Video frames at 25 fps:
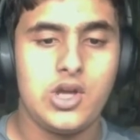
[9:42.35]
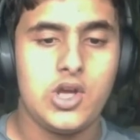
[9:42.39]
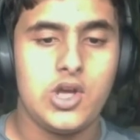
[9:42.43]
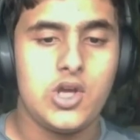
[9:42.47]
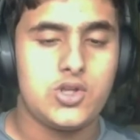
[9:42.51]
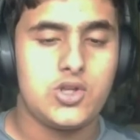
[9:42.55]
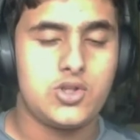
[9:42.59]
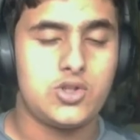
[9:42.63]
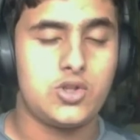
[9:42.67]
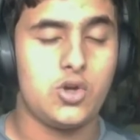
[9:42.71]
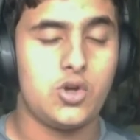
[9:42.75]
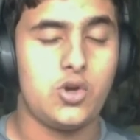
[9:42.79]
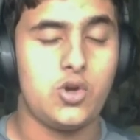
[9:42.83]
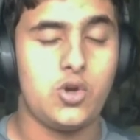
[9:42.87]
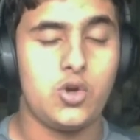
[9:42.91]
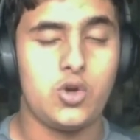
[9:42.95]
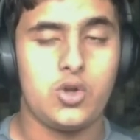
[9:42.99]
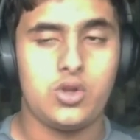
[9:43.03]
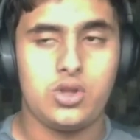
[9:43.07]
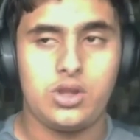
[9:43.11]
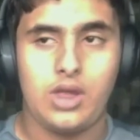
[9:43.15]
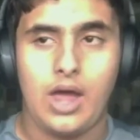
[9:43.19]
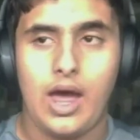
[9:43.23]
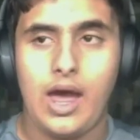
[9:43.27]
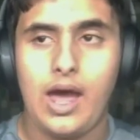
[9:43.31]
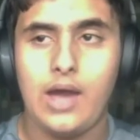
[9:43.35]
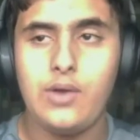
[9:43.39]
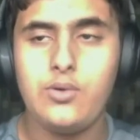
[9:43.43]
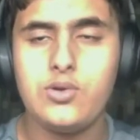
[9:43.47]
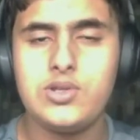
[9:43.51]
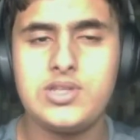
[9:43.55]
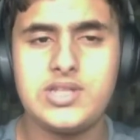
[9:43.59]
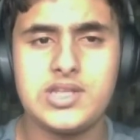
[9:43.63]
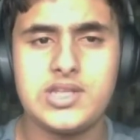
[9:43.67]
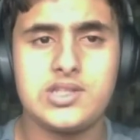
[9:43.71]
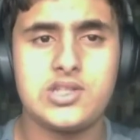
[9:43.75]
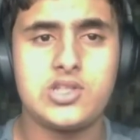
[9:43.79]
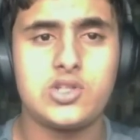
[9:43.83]
So I would
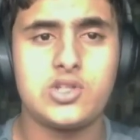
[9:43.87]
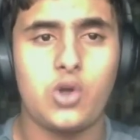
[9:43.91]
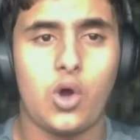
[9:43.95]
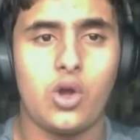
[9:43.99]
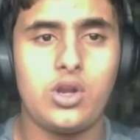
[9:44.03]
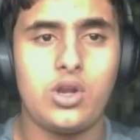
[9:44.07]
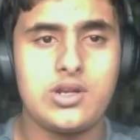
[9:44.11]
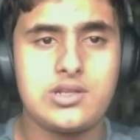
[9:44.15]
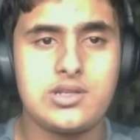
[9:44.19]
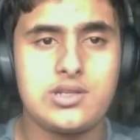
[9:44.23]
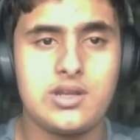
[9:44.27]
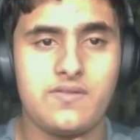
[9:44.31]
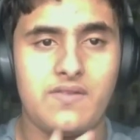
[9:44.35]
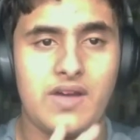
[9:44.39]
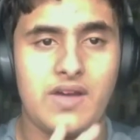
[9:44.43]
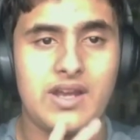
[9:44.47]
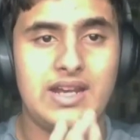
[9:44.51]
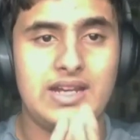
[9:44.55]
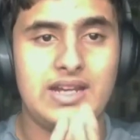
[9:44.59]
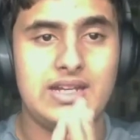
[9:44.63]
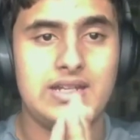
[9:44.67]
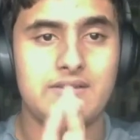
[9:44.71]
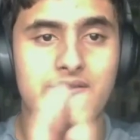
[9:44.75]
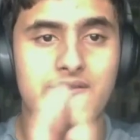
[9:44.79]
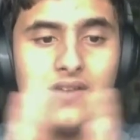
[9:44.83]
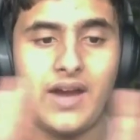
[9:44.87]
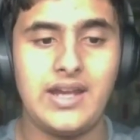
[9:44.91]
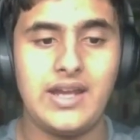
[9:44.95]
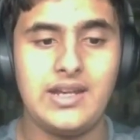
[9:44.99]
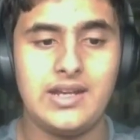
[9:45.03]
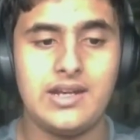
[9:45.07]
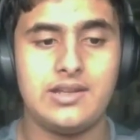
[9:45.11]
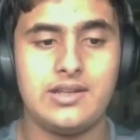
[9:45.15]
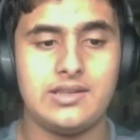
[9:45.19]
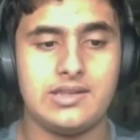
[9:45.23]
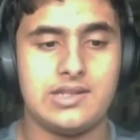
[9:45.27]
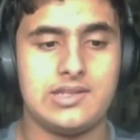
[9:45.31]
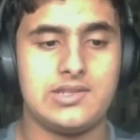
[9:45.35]
say the scholars are very divided
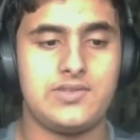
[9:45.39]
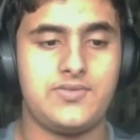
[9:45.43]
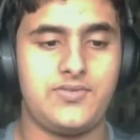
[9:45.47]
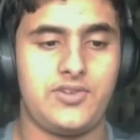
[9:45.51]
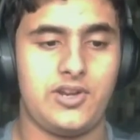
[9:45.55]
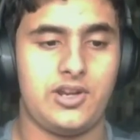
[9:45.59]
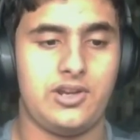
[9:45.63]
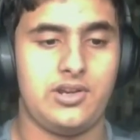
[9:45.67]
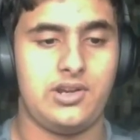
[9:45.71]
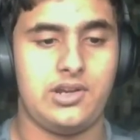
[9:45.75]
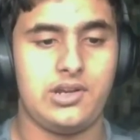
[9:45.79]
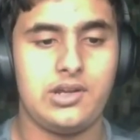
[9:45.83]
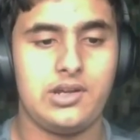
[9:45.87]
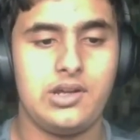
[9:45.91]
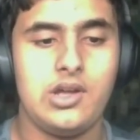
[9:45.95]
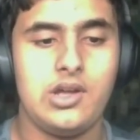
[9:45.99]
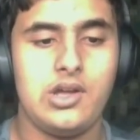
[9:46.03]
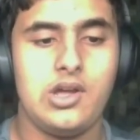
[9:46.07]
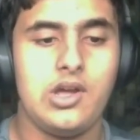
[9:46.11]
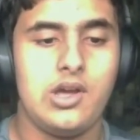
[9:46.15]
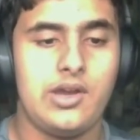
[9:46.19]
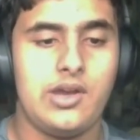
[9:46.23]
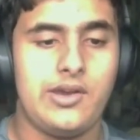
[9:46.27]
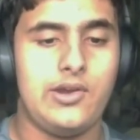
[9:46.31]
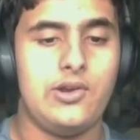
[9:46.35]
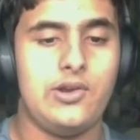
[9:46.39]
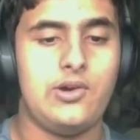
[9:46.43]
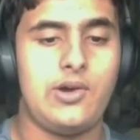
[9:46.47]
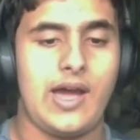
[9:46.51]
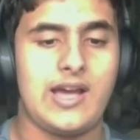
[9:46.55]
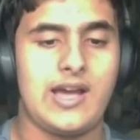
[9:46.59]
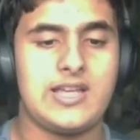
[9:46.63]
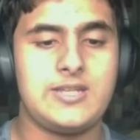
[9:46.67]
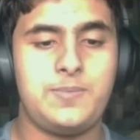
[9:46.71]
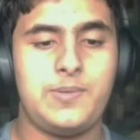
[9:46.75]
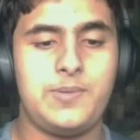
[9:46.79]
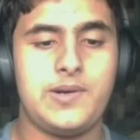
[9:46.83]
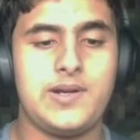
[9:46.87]
in this front.
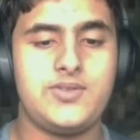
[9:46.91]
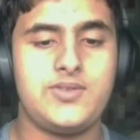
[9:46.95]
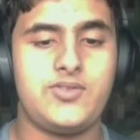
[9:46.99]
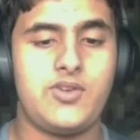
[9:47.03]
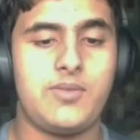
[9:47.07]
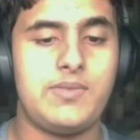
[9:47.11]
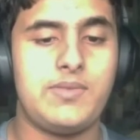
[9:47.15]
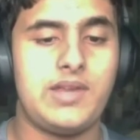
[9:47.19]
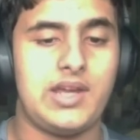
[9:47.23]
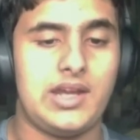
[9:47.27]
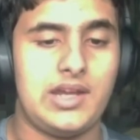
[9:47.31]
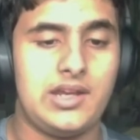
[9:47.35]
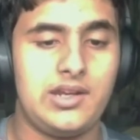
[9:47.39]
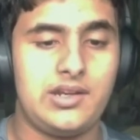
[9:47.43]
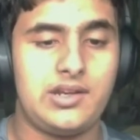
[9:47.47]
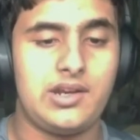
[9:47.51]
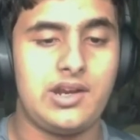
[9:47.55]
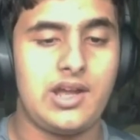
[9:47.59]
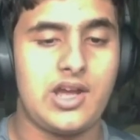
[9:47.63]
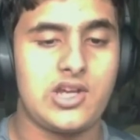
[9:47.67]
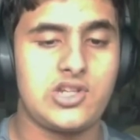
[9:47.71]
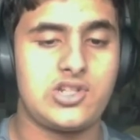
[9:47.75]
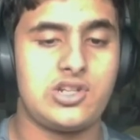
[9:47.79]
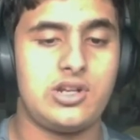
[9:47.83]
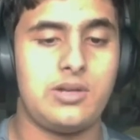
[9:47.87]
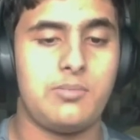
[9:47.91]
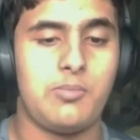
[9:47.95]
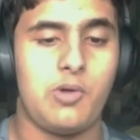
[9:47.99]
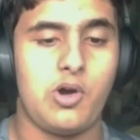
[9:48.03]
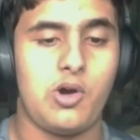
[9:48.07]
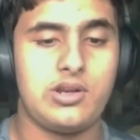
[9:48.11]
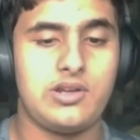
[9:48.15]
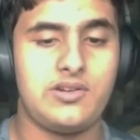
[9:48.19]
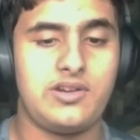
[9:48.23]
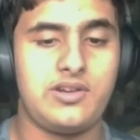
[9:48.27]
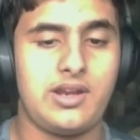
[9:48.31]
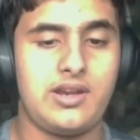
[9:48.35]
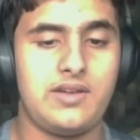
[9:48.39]
Experts from the International
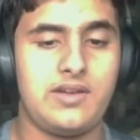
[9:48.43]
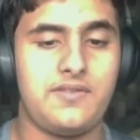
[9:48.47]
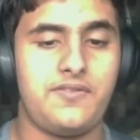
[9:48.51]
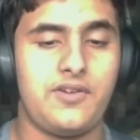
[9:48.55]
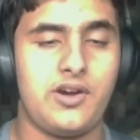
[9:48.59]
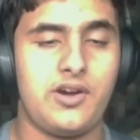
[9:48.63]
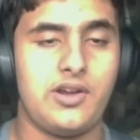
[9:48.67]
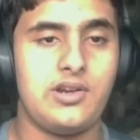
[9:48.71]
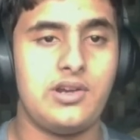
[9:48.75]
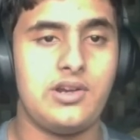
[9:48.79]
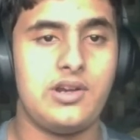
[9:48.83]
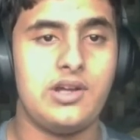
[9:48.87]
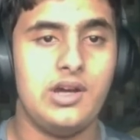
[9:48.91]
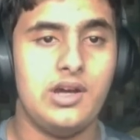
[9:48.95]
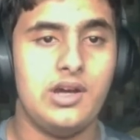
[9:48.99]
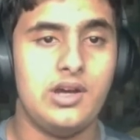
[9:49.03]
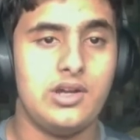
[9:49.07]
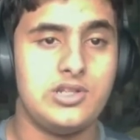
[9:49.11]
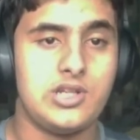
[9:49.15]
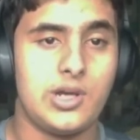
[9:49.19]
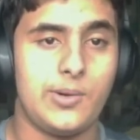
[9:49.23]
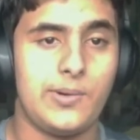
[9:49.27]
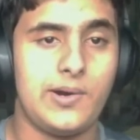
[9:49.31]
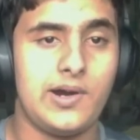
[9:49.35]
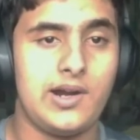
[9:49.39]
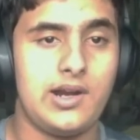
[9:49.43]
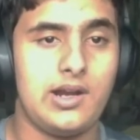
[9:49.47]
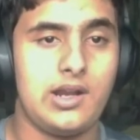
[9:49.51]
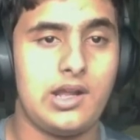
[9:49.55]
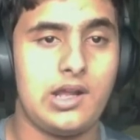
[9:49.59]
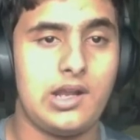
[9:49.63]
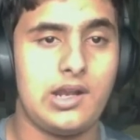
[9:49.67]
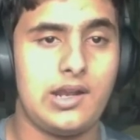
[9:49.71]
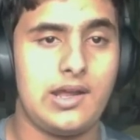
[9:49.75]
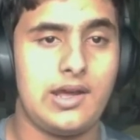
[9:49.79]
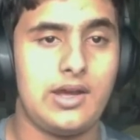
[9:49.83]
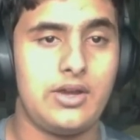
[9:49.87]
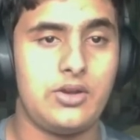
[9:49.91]
Monetary Fund,
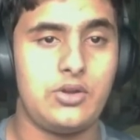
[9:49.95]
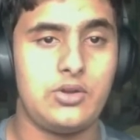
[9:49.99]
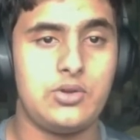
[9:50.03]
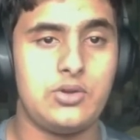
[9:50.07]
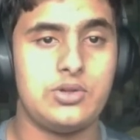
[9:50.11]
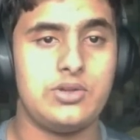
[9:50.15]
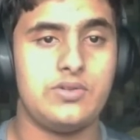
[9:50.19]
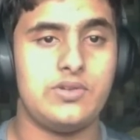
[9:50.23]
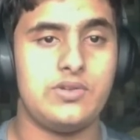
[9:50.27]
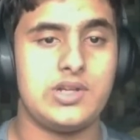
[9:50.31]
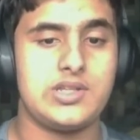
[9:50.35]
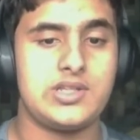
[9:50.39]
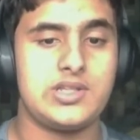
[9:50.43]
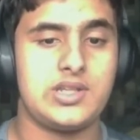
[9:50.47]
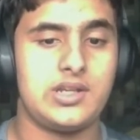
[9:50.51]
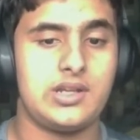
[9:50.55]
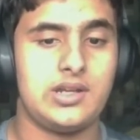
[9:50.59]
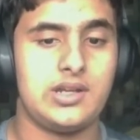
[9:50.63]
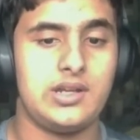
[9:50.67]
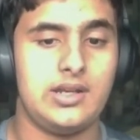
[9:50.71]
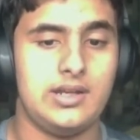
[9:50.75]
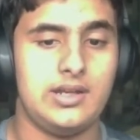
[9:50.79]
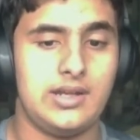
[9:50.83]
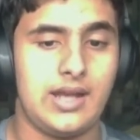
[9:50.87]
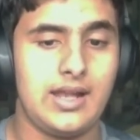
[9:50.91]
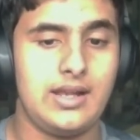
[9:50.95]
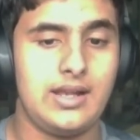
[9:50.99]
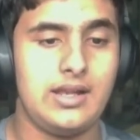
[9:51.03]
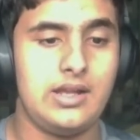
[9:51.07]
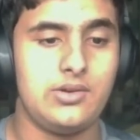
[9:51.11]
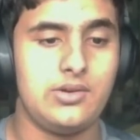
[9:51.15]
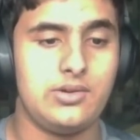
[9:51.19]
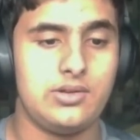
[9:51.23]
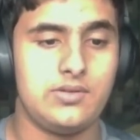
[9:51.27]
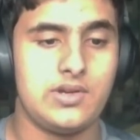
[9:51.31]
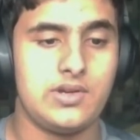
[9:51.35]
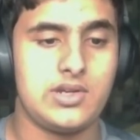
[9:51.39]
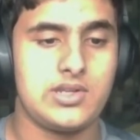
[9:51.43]
Jawaharlal Nehru University, Delhi
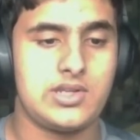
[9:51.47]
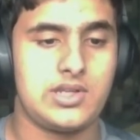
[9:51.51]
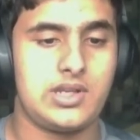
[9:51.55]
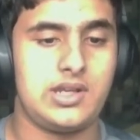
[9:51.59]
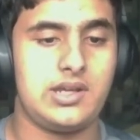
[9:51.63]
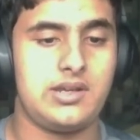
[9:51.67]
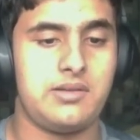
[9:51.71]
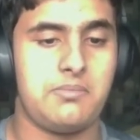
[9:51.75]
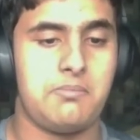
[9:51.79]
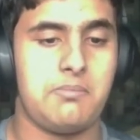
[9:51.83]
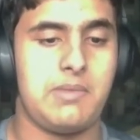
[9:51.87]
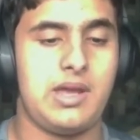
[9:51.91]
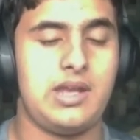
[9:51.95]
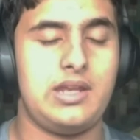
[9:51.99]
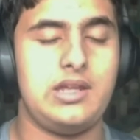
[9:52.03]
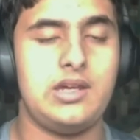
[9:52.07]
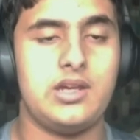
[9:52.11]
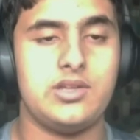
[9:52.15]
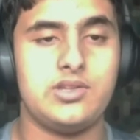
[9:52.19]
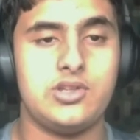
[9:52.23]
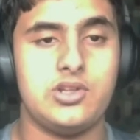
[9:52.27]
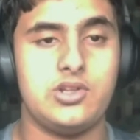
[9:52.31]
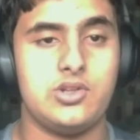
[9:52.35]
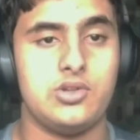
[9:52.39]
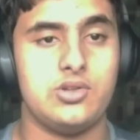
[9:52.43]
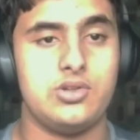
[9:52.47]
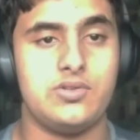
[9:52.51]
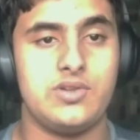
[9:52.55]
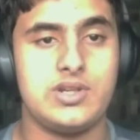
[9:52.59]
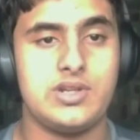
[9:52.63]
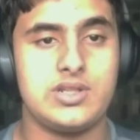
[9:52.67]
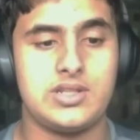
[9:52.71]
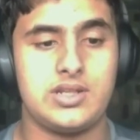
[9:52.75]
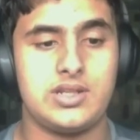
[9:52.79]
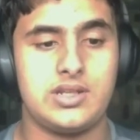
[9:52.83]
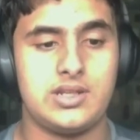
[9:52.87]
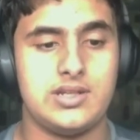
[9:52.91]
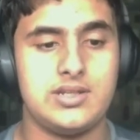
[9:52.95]
University, and many other
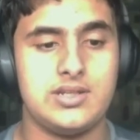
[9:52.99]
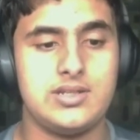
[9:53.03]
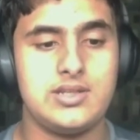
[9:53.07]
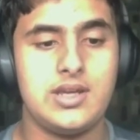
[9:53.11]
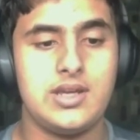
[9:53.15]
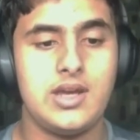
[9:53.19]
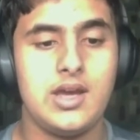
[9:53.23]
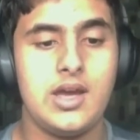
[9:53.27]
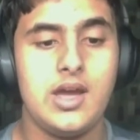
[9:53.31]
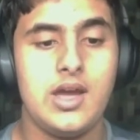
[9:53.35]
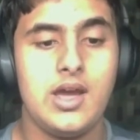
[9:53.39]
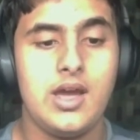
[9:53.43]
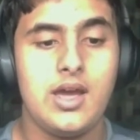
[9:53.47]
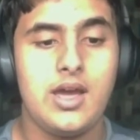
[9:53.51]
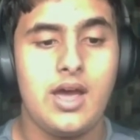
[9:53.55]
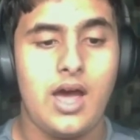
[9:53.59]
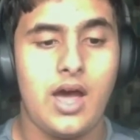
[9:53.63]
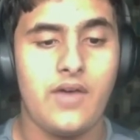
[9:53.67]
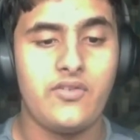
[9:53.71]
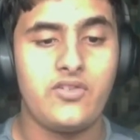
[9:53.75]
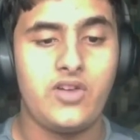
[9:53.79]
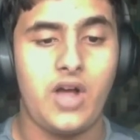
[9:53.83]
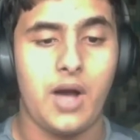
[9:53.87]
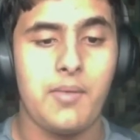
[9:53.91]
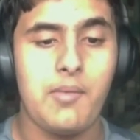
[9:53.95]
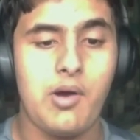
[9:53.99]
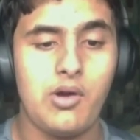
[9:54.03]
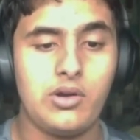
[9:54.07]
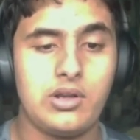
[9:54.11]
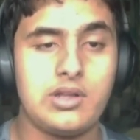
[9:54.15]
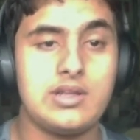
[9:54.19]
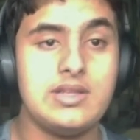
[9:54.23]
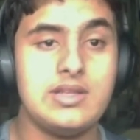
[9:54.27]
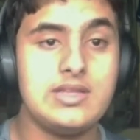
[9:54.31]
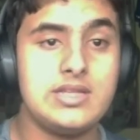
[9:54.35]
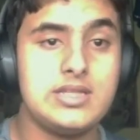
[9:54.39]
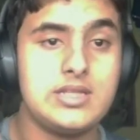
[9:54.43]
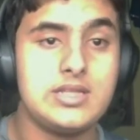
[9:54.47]
universities have come out
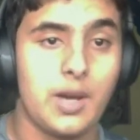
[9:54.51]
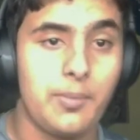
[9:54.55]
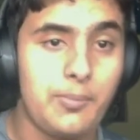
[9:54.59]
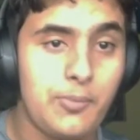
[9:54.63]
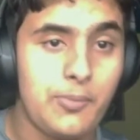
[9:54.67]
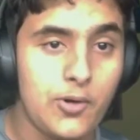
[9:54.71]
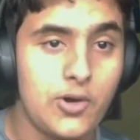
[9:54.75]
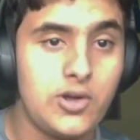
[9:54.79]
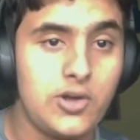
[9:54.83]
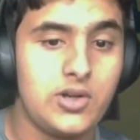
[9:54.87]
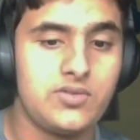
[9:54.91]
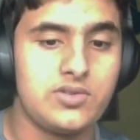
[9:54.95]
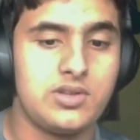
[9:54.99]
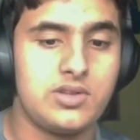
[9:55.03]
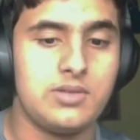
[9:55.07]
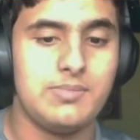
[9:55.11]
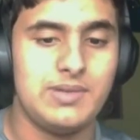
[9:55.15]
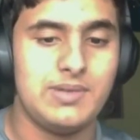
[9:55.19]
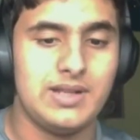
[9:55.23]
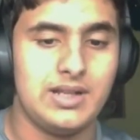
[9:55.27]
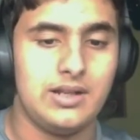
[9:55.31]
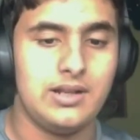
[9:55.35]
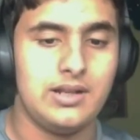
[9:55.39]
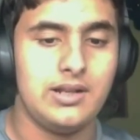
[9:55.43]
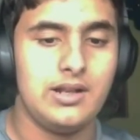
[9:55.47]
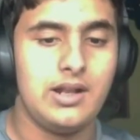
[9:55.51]
in support of the bill.